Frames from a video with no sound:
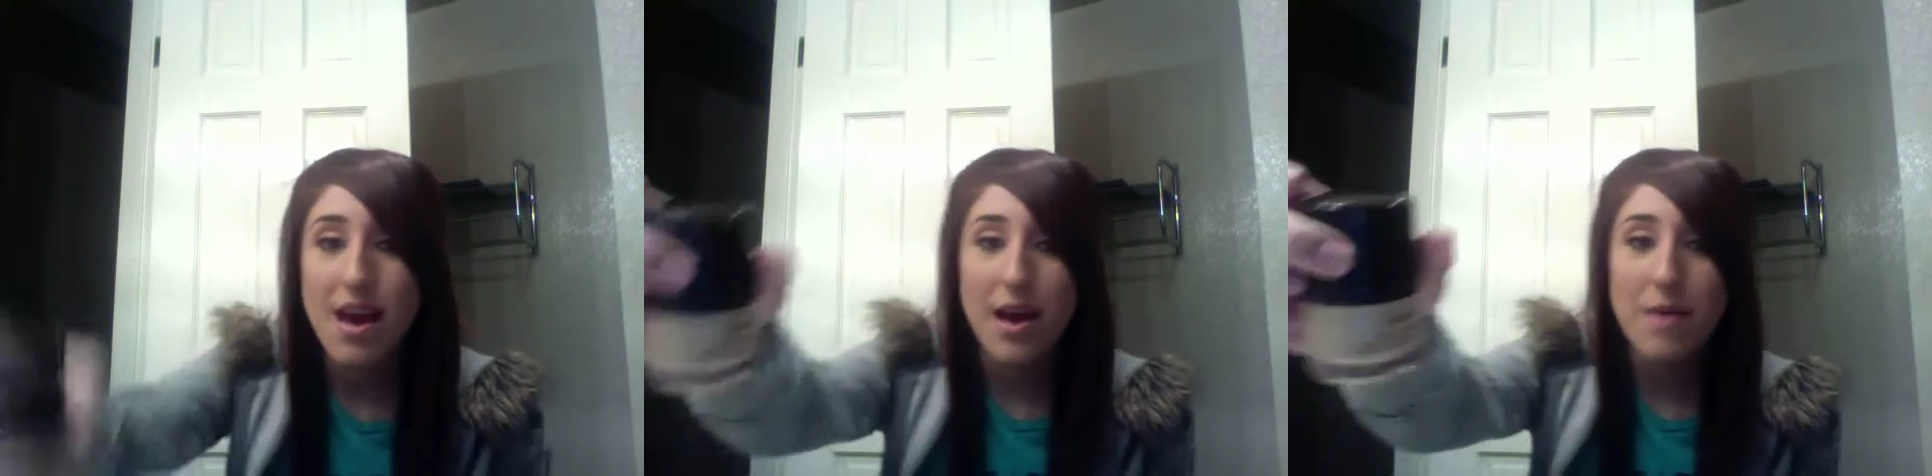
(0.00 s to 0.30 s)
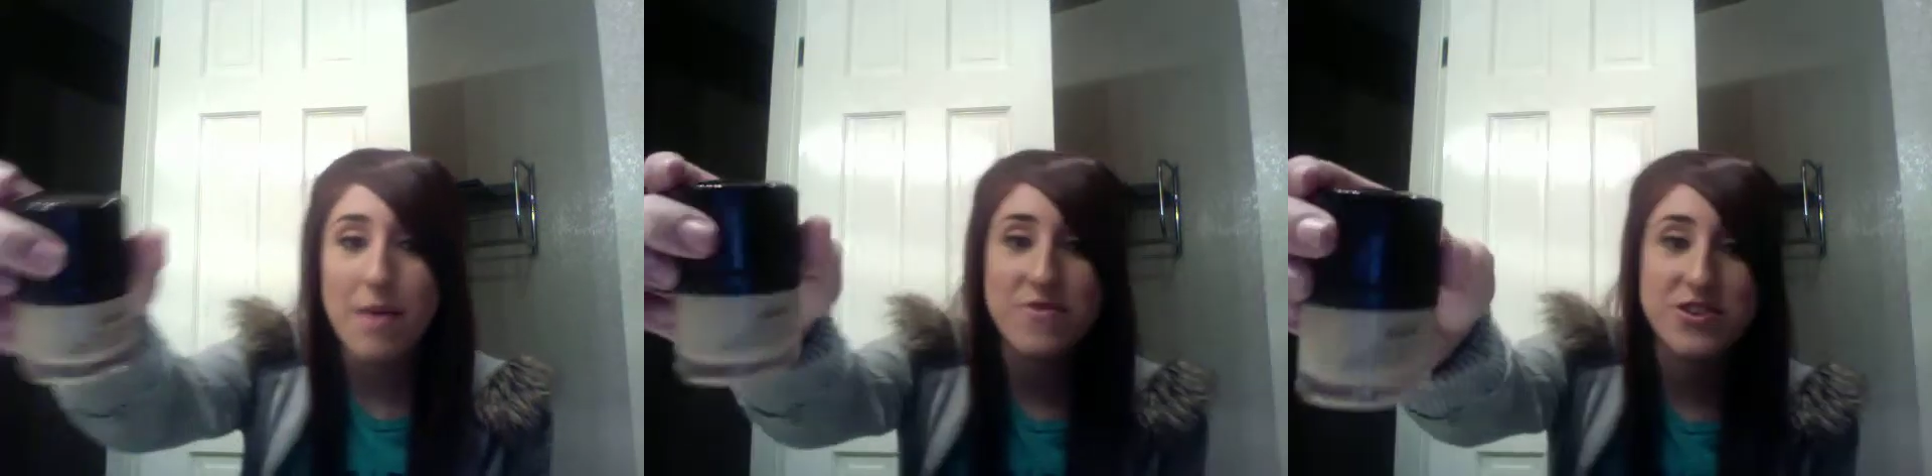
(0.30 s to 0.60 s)
I
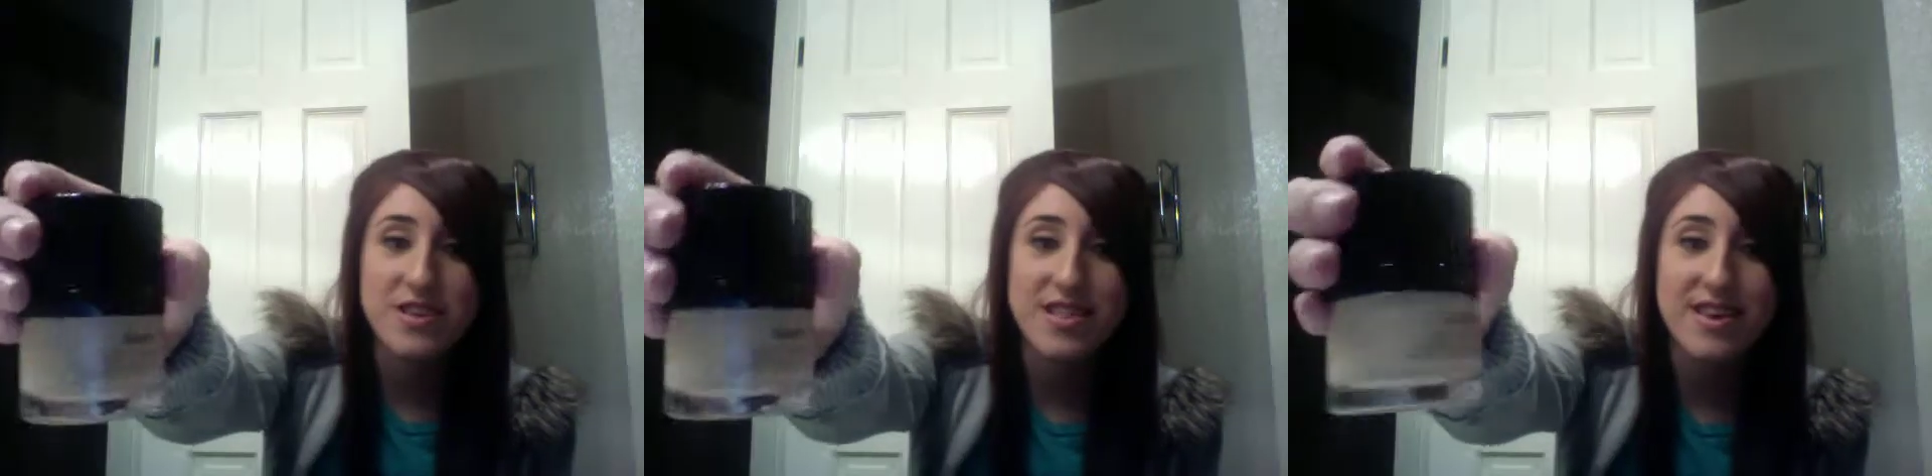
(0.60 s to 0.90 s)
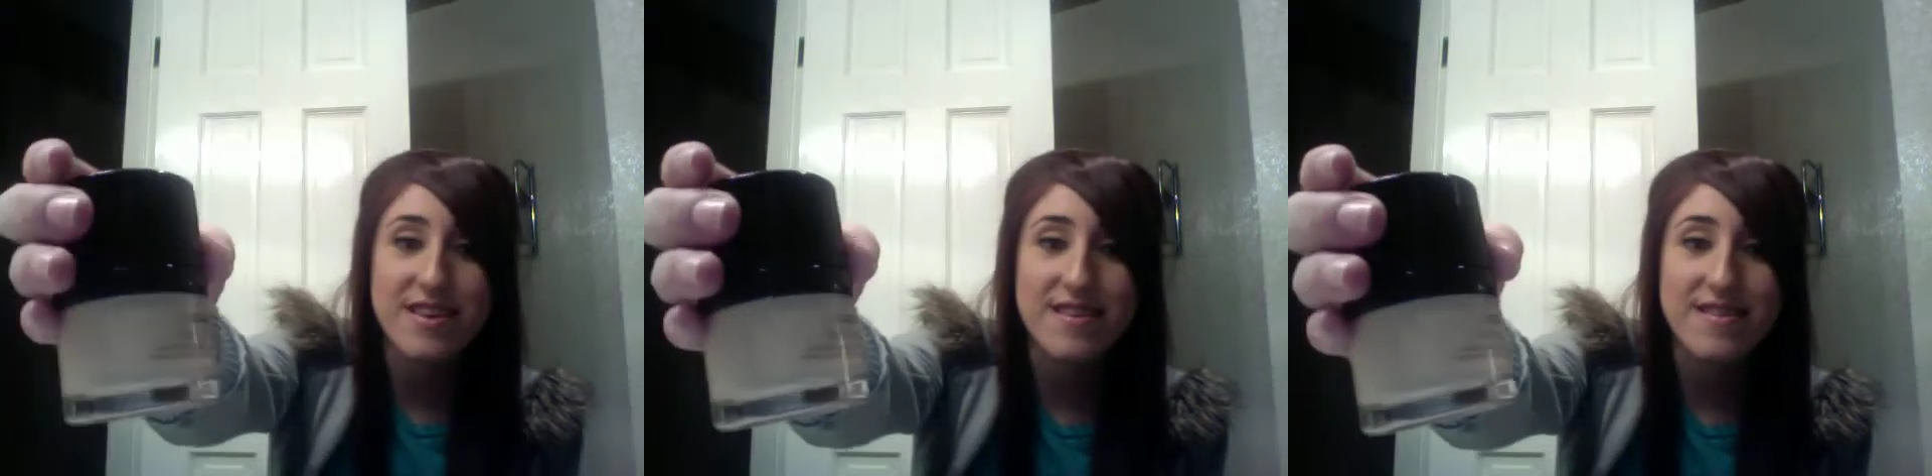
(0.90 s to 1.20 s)
purchased
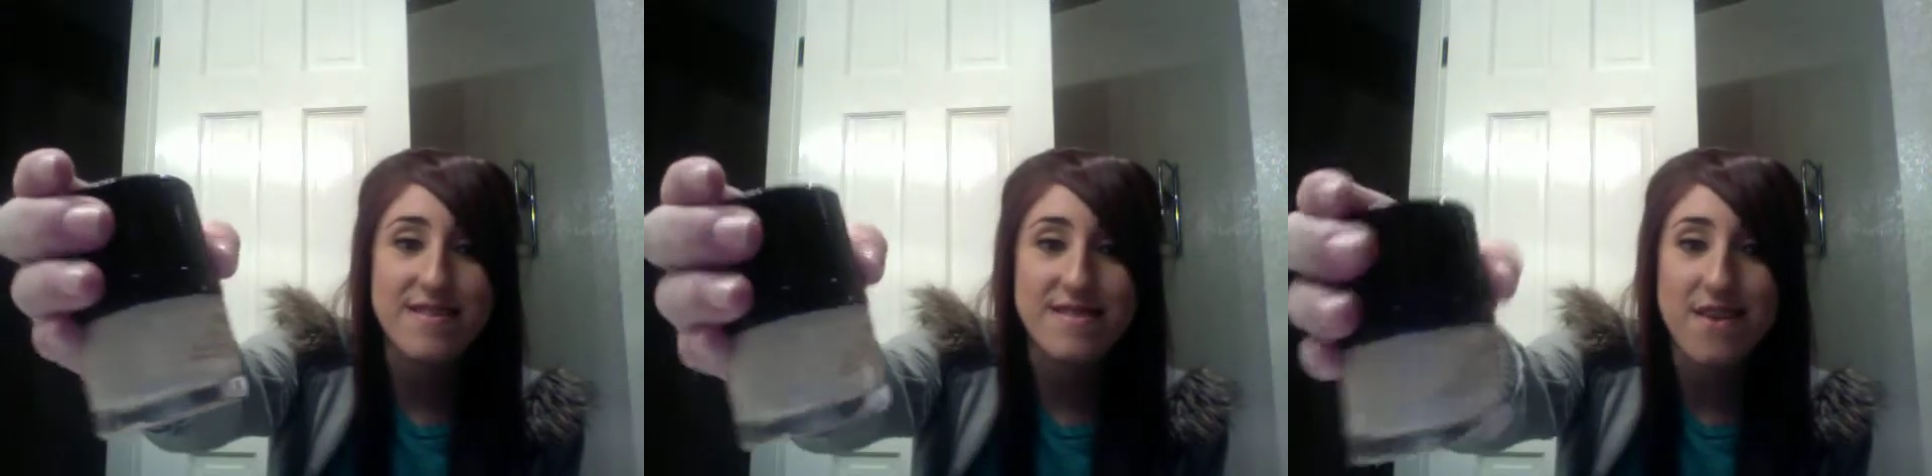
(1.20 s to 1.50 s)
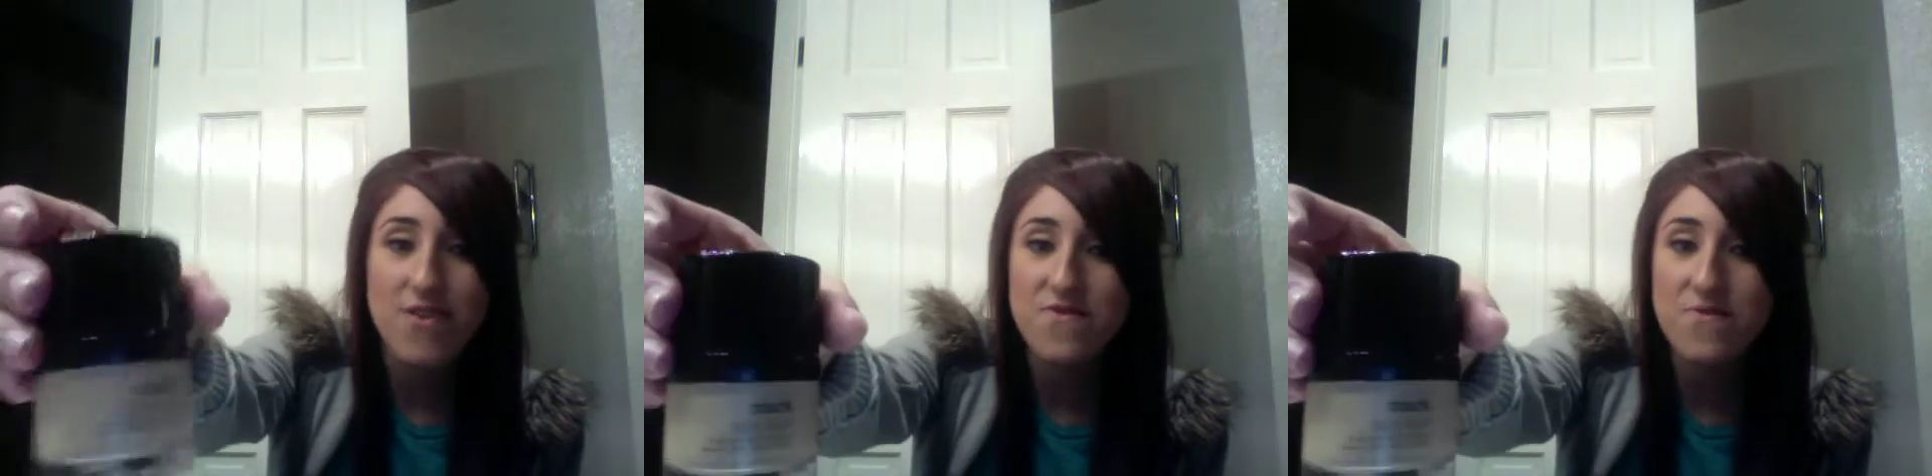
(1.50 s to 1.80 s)
this. This is
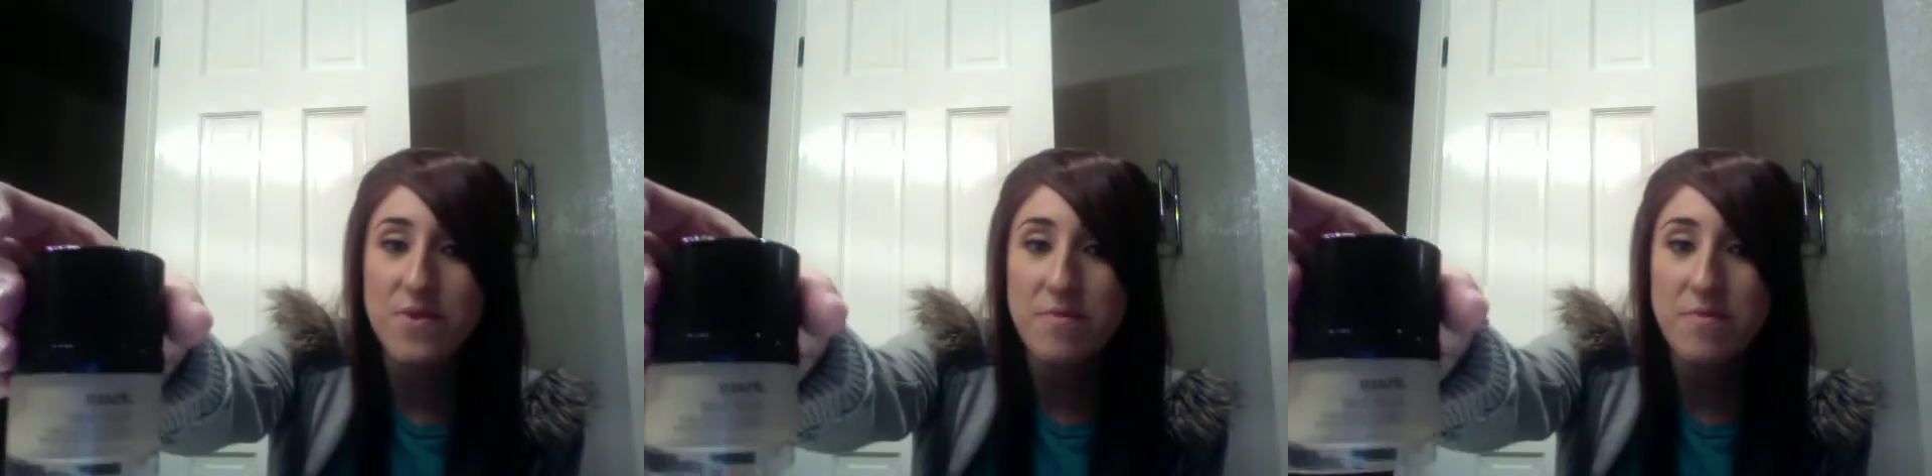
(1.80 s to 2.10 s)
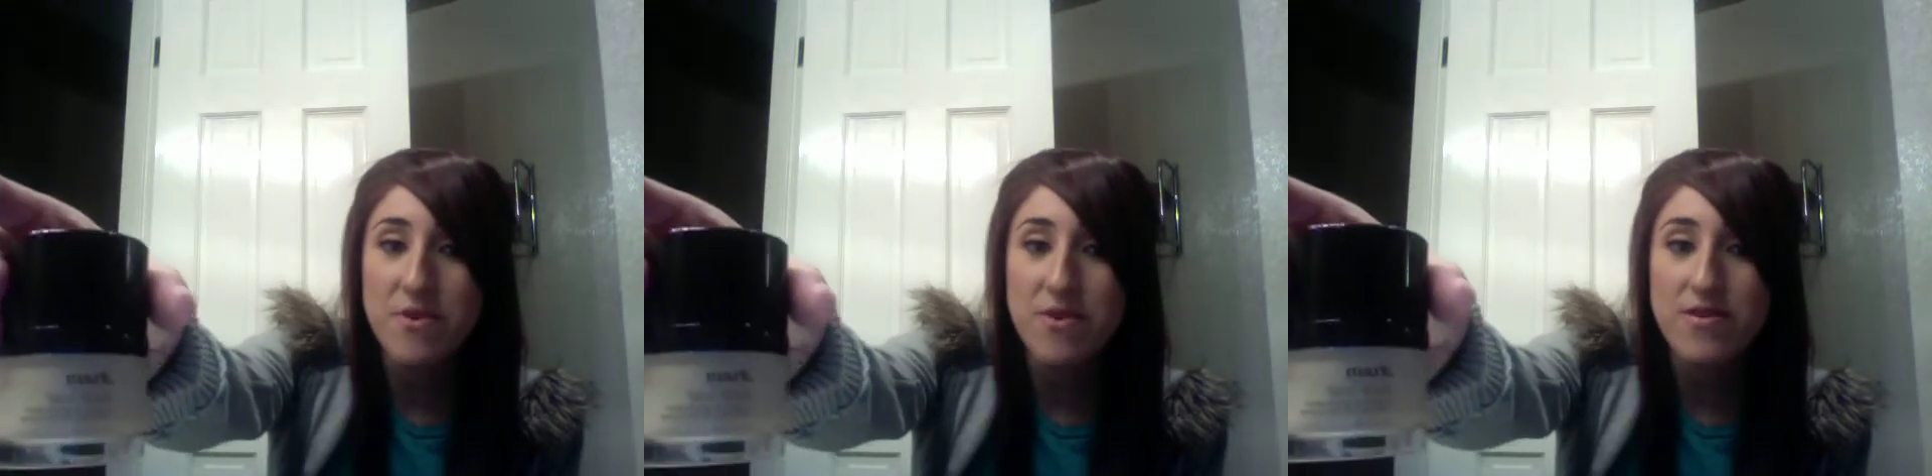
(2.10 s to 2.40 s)
also by
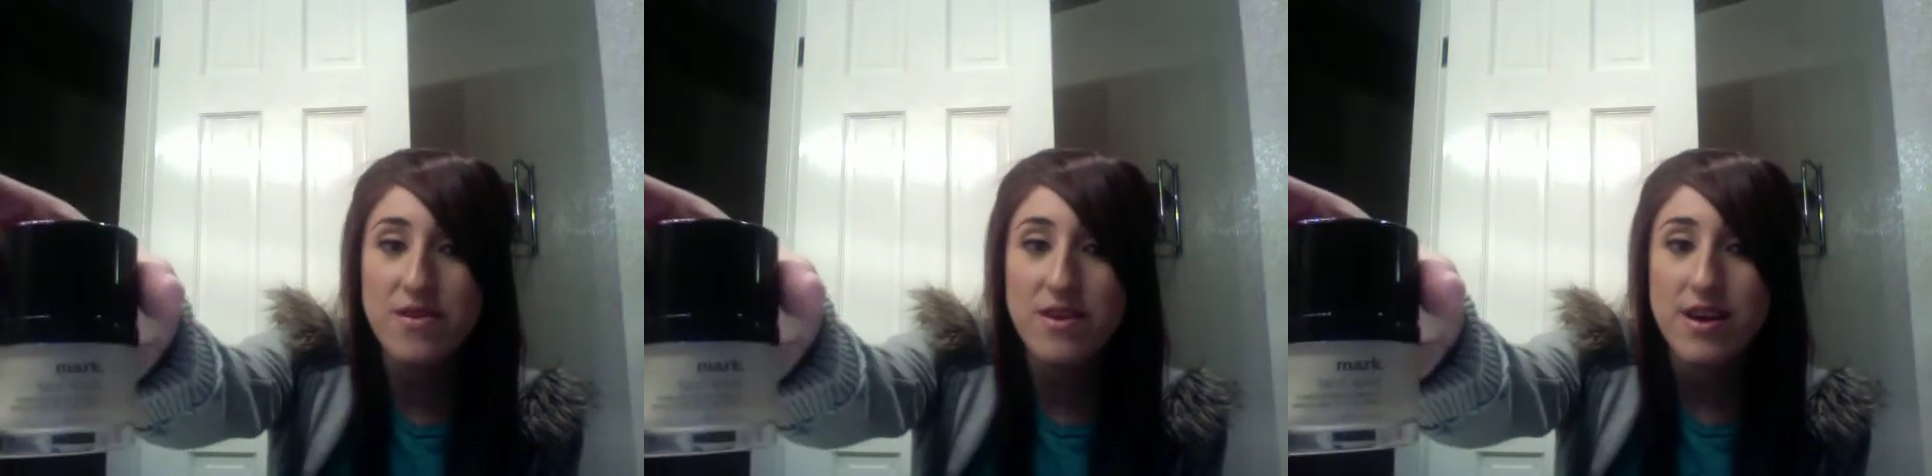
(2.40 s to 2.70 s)
MAC.